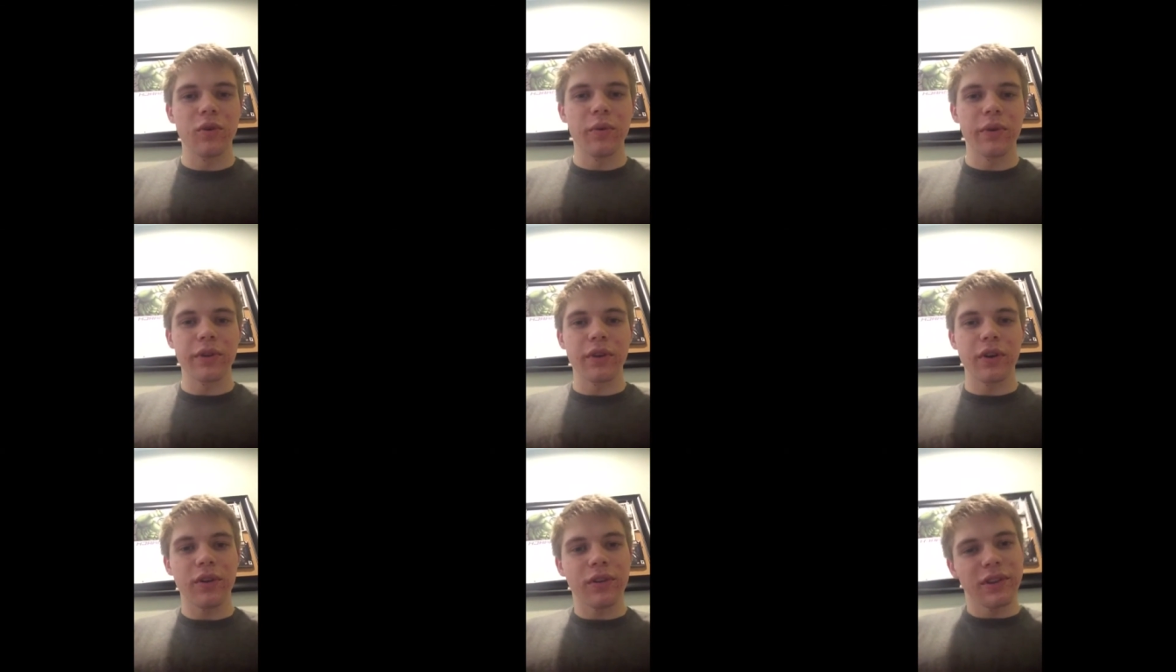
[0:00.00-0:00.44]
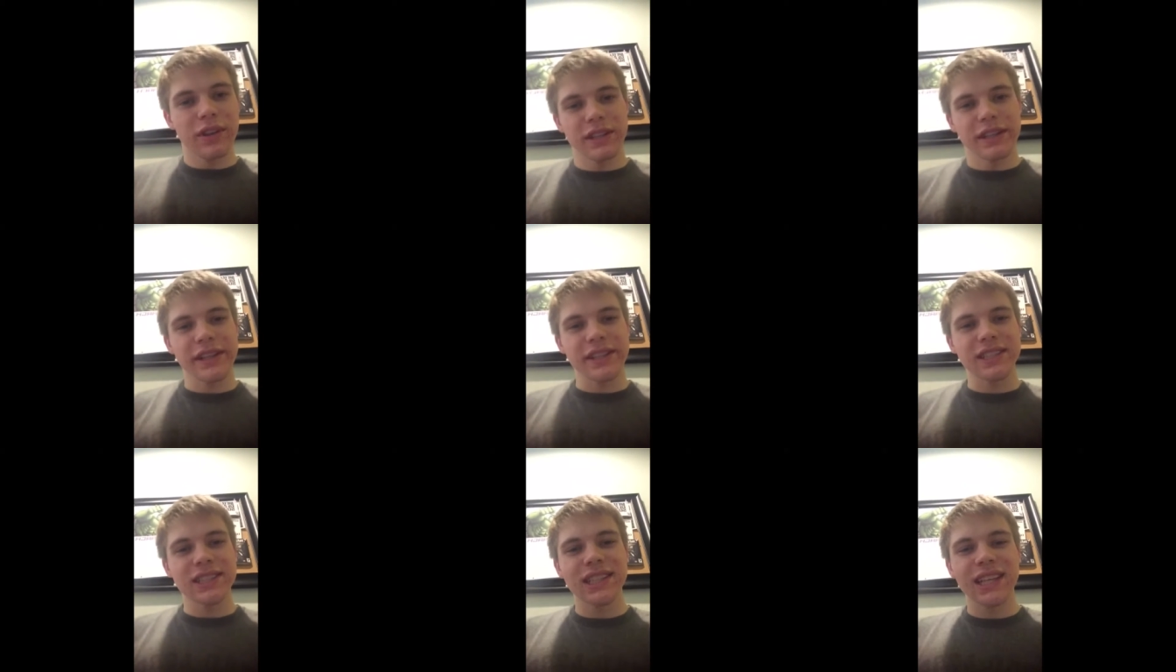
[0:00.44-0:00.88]
with all
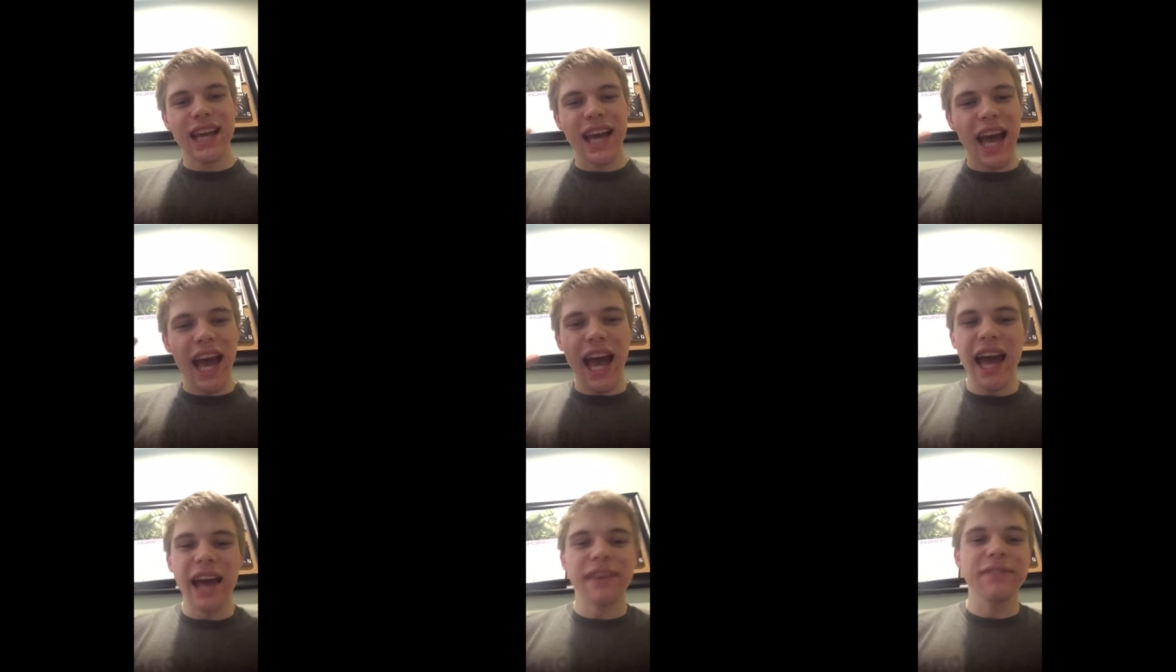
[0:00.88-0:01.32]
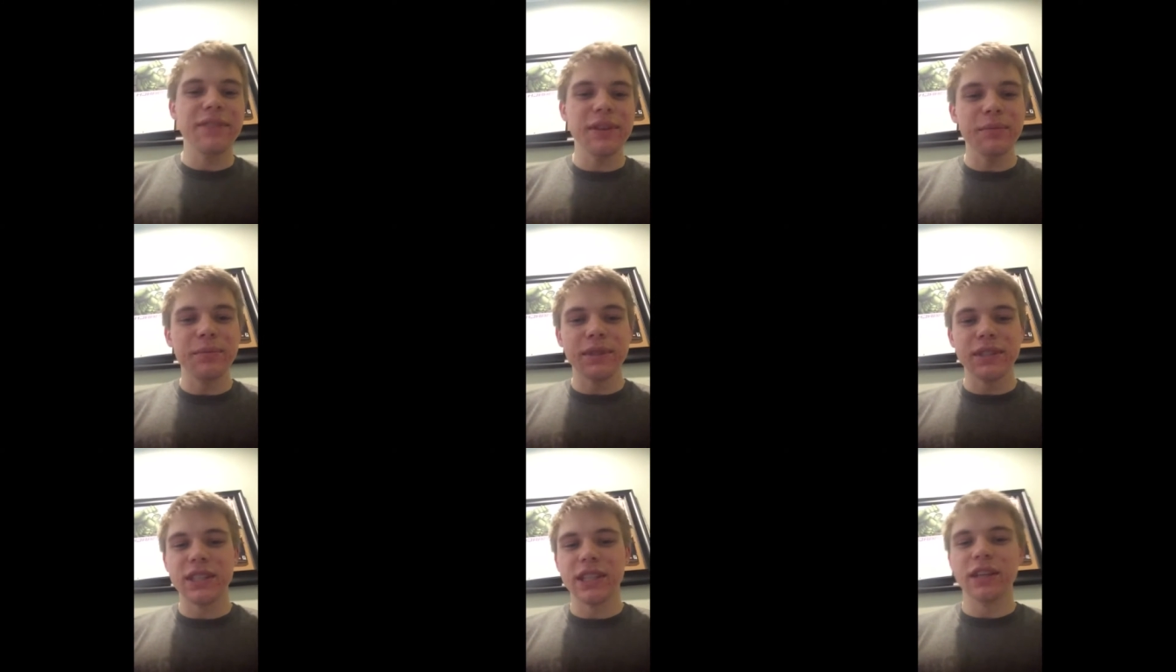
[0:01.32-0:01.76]
this heavy
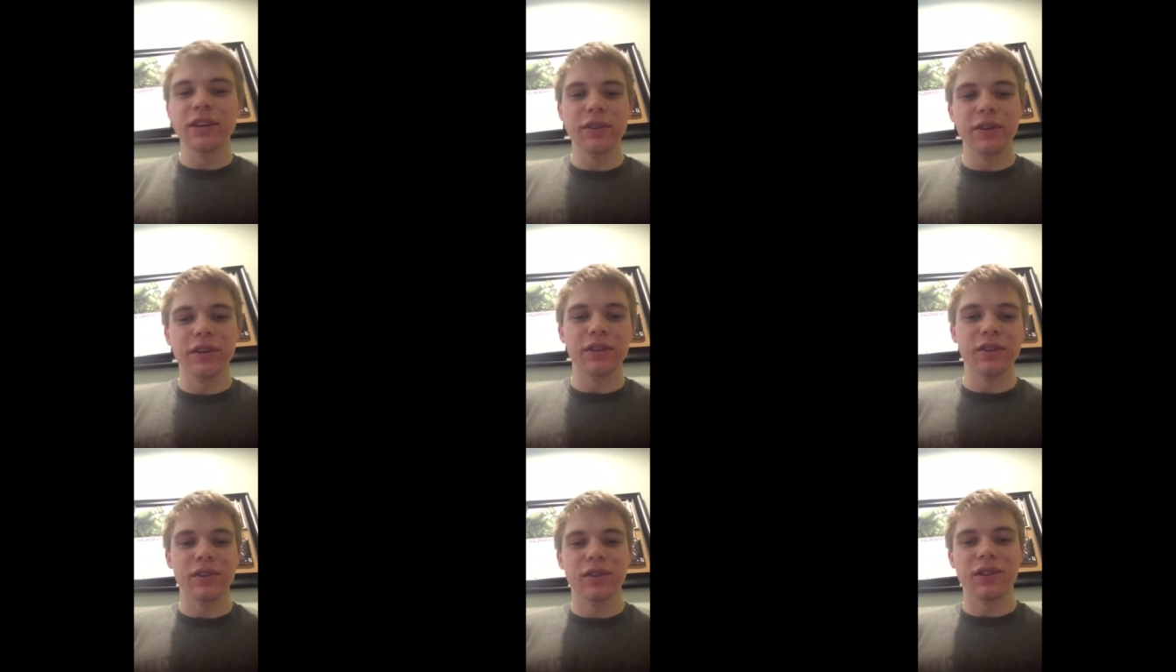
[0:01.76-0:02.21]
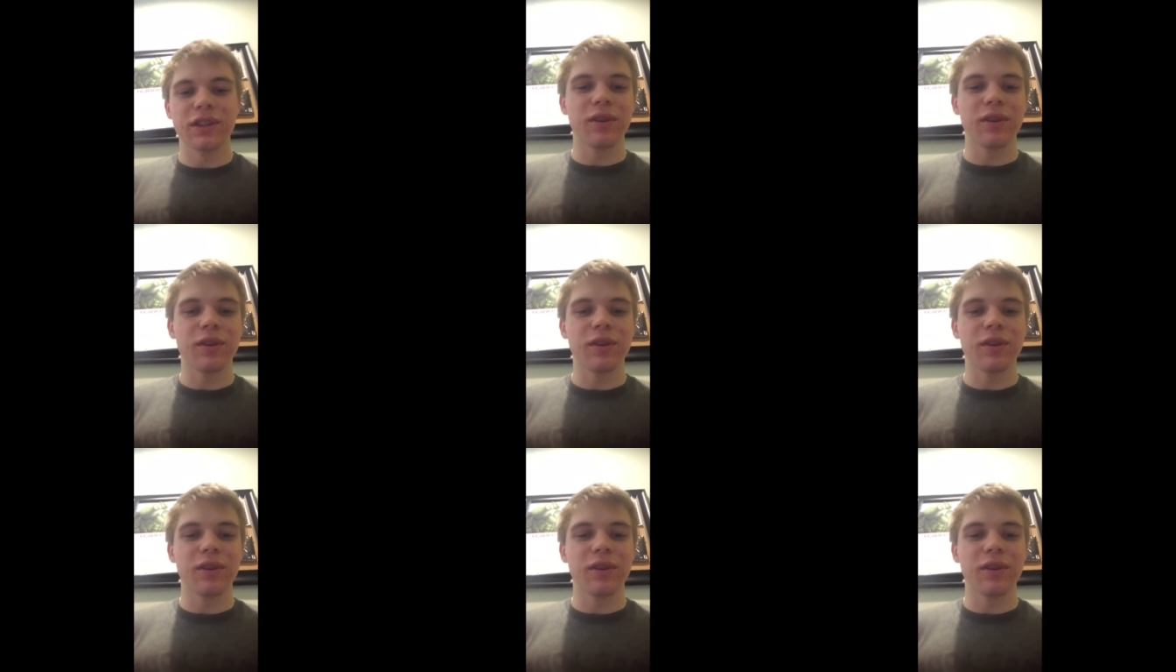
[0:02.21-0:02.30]
material